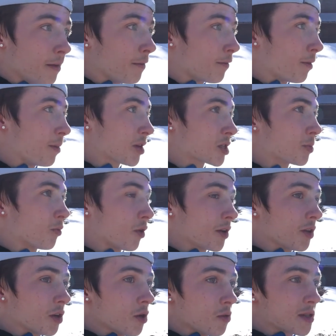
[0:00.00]
from
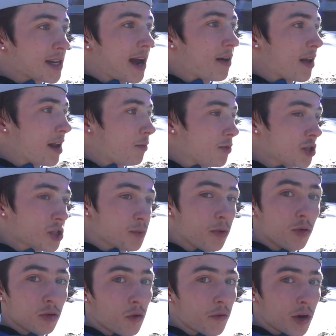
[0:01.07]
exploring the ghost town and we just
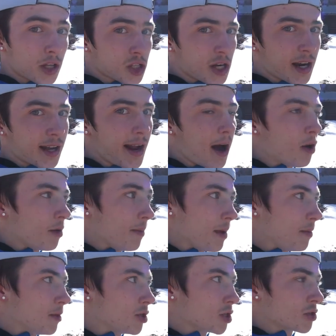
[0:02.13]
pulled over to check it out and
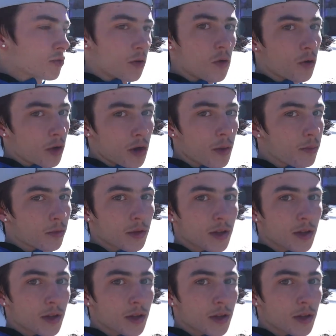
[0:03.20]
maybe just record a couple